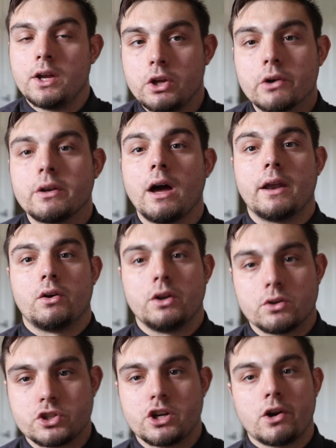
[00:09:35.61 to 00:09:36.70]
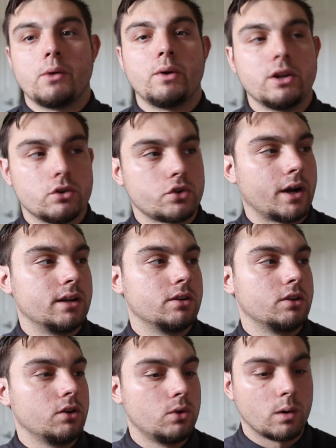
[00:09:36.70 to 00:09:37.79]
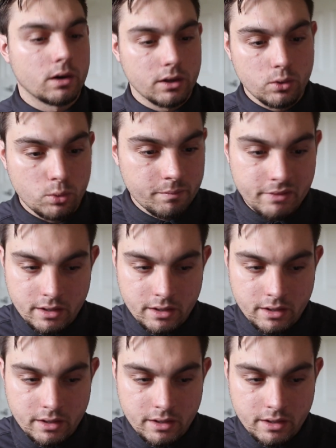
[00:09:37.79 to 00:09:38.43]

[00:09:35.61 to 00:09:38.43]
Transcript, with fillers: you're done or you're sharing what you're trying to do or you